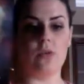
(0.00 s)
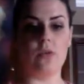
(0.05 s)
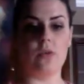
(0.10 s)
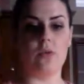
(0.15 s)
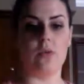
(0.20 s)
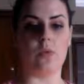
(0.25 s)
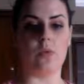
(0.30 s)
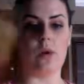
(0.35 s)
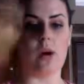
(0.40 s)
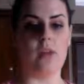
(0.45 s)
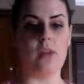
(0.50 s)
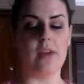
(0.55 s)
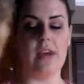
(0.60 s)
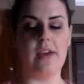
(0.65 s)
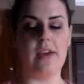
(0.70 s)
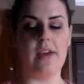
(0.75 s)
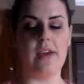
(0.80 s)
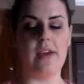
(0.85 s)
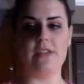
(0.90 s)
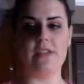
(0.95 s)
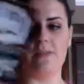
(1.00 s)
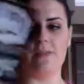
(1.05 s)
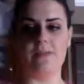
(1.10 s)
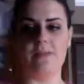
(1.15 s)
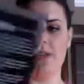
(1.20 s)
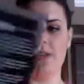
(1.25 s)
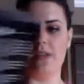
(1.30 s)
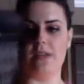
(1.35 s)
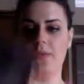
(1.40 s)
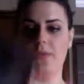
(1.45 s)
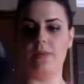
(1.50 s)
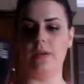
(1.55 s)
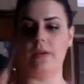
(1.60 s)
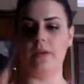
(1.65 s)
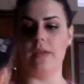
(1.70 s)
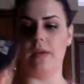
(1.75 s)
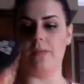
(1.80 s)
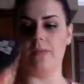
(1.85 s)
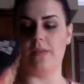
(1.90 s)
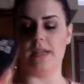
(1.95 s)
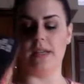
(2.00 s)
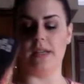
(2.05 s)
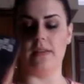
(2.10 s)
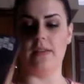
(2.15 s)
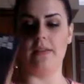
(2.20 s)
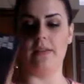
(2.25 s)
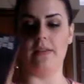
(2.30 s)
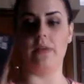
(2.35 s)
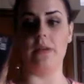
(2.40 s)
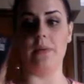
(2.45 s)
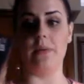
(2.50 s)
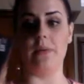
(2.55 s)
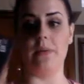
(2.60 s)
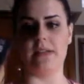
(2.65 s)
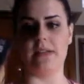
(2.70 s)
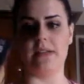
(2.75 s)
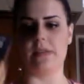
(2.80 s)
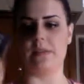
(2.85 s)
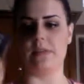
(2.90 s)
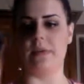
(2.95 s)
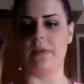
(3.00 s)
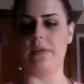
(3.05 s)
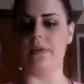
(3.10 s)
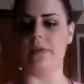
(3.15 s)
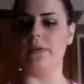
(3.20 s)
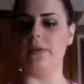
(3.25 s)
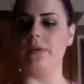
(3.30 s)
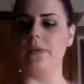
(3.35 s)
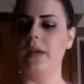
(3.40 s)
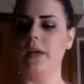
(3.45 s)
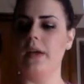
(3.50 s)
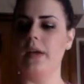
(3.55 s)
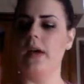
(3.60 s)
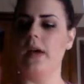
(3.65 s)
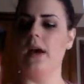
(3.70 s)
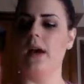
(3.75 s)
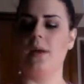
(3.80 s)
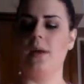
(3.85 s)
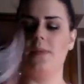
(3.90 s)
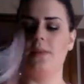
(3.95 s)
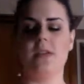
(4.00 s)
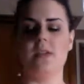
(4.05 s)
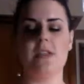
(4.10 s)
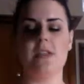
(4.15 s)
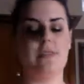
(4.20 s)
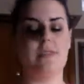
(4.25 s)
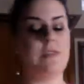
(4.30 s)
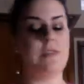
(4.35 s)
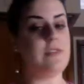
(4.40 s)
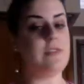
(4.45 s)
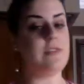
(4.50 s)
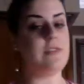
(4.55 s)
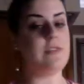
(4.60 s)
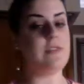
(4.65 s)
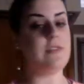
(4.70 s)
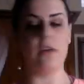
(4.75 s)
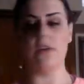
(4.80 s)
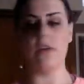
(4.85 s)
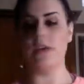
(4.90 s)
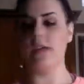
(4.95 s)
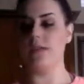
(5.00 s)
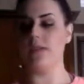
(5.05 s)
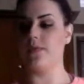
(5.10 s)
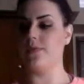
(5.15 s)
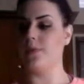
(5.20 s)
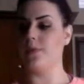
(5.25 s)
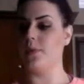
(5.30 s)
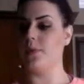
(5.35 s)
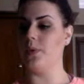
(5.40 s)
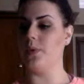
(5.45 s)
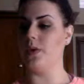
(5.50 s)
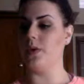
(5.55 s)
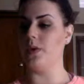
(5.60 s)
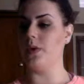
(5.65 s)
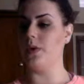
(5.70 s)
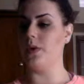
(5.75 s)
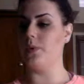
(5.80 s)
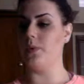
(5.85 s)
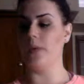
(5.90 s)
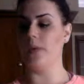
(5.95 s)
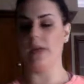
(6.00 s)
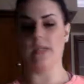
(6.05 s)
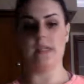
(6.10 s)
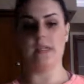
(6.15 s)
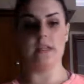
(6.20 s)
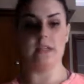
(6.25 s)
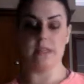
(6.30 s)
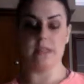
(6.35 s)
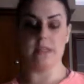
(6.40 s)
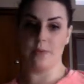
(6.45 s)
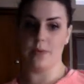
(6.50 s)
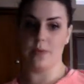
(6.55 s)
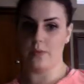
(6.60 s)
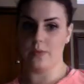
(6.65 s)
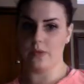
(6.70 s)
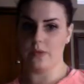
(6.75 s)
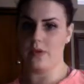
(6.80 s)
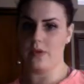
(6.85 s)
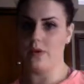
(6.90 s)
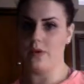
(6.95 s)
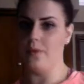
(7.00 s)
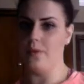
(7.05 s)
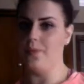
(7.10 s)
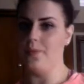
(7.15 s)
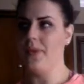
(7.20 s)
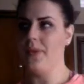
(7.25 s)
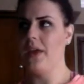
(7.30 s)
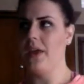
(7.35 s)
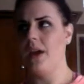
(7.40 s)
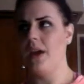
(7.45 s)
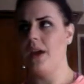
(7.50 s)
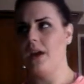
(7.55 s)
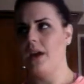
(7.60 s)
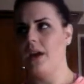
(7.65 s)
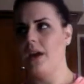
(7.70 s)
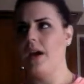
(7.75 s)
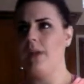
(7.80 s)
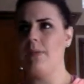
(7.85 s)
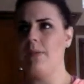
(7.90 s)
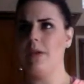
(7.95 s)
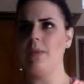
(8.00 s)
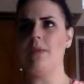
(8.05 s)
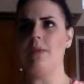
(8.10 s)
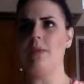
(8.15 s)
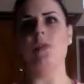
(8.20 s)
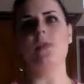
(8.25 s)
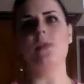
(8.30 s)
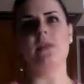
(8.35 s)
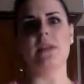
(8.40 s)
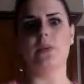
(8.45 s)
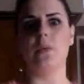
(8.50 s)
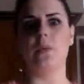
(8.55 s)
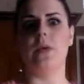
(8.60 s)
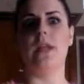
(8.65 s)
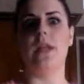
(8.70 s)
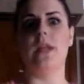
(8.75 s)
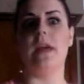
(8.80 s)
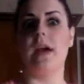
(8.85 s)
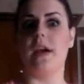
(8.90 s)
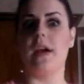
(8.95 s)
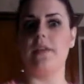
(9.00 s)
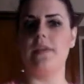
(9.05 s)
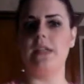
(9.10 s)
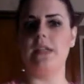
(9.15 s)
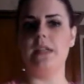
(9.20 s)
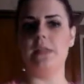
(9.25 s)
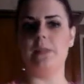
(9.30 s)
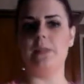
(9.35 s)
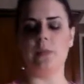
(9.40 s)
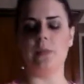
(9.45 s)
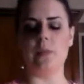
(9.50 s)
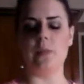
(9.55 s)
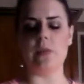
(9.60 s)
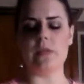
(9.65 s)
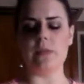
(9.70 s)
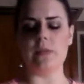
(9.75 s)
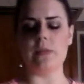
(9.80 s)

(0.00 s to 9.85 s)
in the raw left. It's completely empty. Literally was like a sprinkle. So that's 15 calories for 1 teaspoon. So I maybe used like 1.5 teaspoons.